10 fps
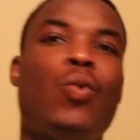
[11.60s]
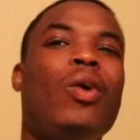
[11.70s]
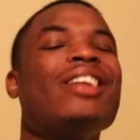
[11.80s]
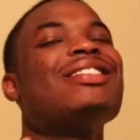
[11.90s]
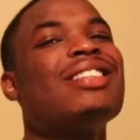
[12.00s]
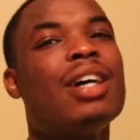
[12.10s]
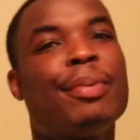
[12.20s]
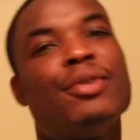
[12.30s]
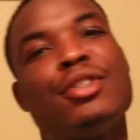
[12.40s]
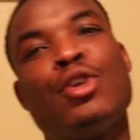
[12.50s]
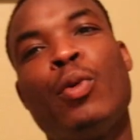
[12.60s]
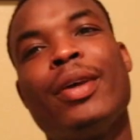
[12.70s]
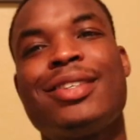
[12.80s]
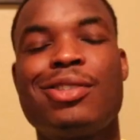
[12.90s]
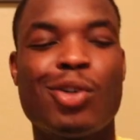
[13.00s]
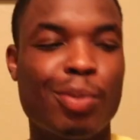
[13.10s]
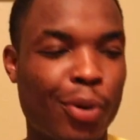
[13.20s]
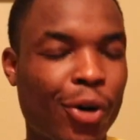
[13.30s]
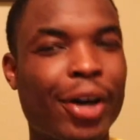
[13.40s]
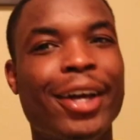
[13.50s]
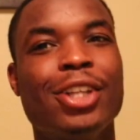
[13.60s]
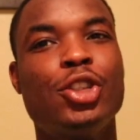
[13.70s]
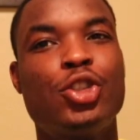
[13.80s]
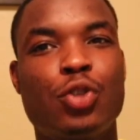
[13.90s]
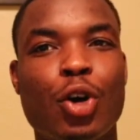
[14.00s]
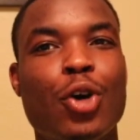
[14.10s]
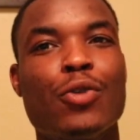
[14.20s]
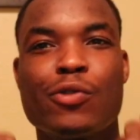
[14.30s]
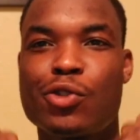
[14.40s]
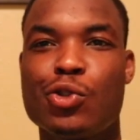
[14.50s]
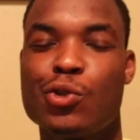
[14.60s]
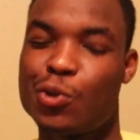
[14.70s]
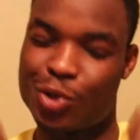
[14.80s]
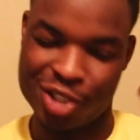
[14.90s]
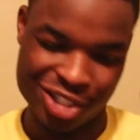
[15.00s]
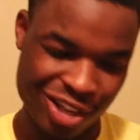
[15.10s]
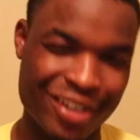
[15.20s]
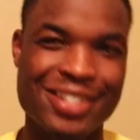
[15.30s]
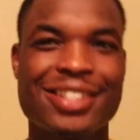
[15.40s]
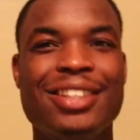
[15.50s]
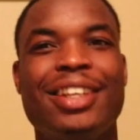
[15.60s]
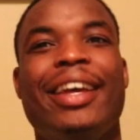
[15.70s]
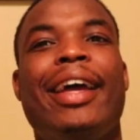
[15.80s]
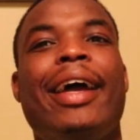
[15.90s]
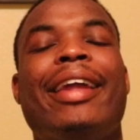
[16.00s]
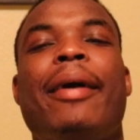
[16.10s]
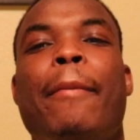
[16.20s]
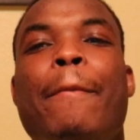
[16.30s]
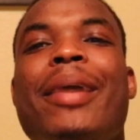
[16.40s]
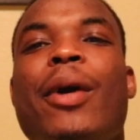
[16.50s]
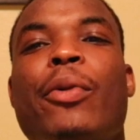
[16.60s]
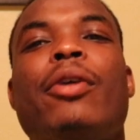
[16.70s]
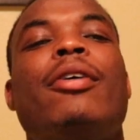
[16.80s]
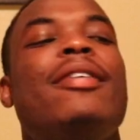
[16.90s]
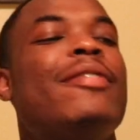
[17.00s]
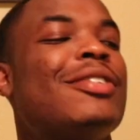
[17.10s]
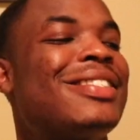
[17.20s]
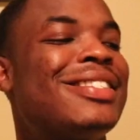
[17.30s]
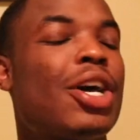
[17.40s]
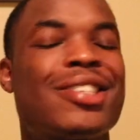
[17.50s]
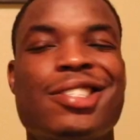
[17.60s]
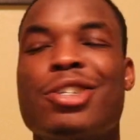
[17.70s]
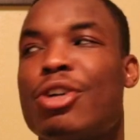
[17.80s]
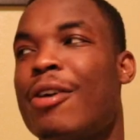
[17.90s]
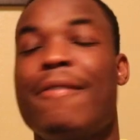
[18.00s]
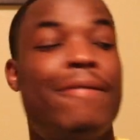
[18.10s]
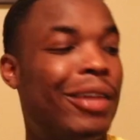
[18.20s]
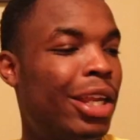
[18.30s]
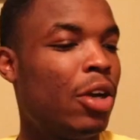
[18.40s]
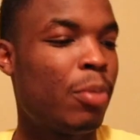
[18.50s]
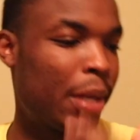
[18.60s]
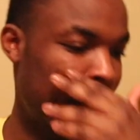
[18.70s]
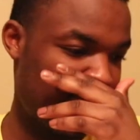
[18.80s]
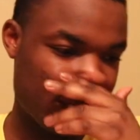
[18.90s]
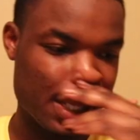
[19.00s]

What is up, YouTube? It's your boy Dro Too Saucy, and I'm back with an even saucier video, man.